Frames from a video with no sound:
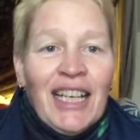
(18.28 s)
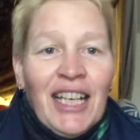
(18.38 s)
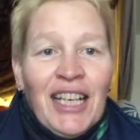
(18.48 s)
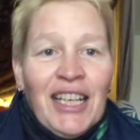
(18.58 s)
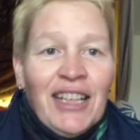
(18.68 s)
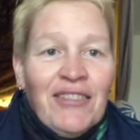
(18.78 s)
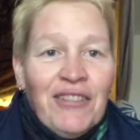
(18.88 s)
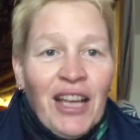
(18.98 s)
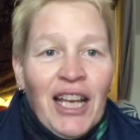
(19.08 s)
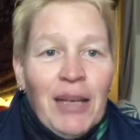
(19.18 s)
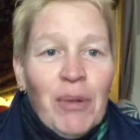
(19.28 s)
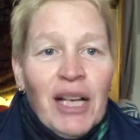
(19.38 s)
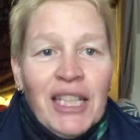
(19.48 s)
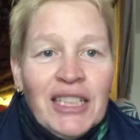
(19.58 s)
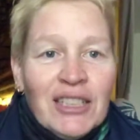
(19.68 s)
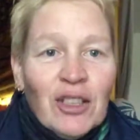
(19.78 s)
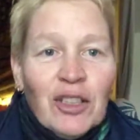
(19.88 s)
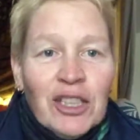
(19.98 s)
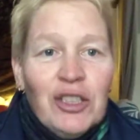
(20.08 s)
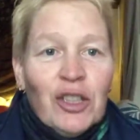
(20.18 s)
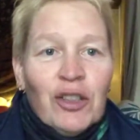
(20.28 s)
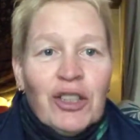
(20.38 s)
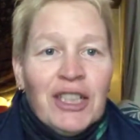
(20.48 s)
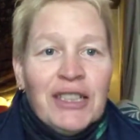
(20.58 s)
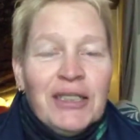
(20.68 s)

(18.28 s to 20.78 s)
If anybody's gonna join.